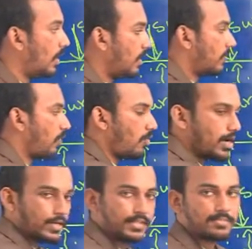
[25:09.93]
The
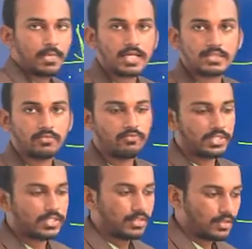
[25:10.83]
water is passing
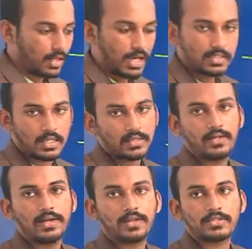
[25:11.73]
first in the horizontal
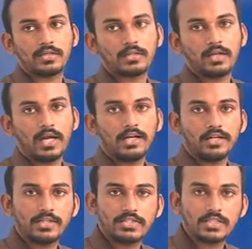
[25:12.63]
direction and
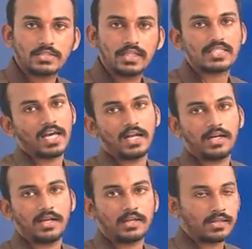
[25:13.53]
reaches the sand
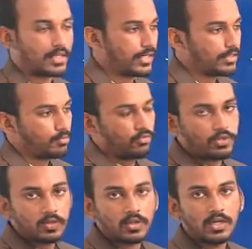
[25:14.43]
drain. Then it is
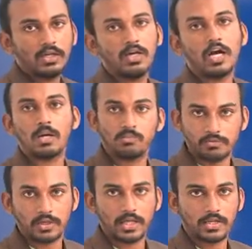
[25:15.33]
moving to the
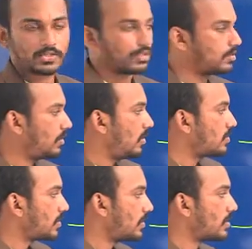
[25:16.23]
upward direction.
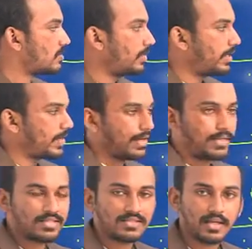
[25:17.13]
So that's why
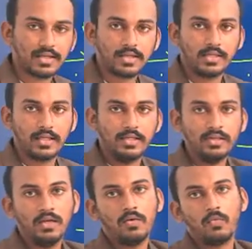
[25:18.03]
drainage is occurring
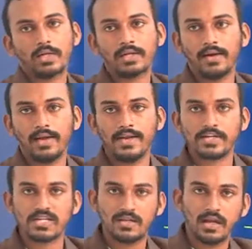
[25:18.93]
in vertical
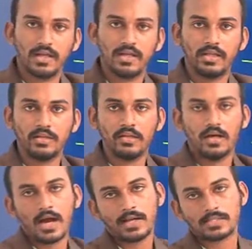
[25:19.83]
direction and in
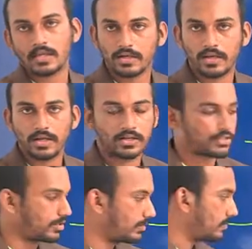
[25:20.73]
horizontal
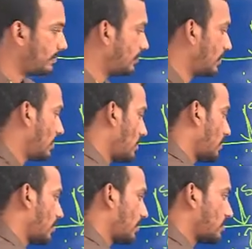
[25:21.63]
direction.
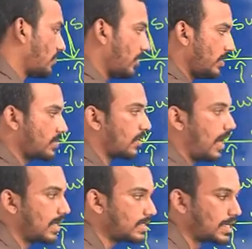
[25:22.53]
The next one is
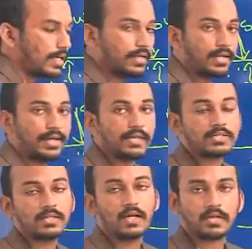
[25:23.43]
horizontal
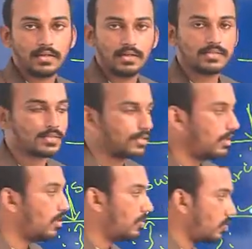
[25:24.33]
direction occurs
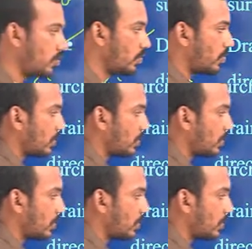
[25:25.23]
due to